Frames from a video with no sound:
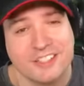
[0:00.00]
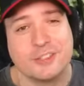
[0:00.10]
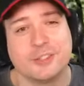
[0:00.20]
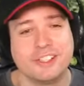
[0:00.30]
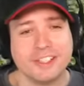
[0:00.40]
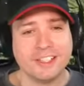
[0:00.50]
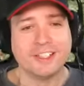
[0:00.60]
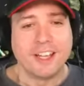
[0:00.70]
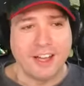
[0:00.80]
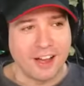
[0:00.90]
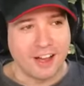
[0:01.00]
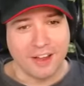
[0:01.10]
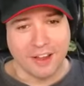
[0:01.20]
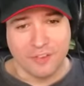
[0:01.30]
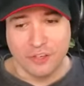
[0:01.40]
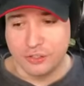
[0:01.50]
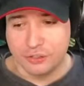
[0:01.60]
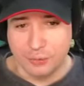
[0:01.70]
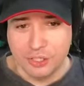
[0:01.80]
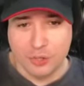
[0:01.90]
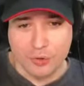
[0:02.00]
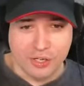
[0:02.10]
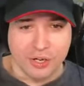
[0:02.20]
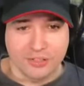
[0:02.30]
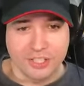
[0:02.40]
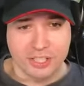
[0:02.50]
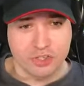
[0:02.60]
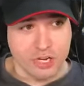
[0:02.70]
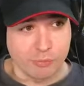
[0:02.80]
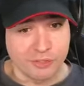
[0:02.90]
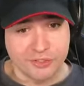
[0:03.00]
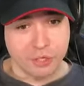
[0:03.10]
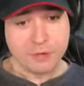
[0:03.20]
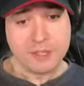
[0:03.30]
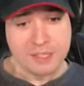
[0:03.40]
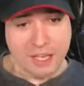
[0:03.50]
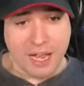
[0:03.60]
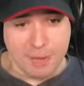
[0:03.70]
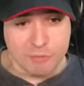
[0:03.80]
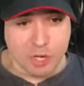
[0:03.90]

tuned uh, if you do enjoy the content in general. So, I'm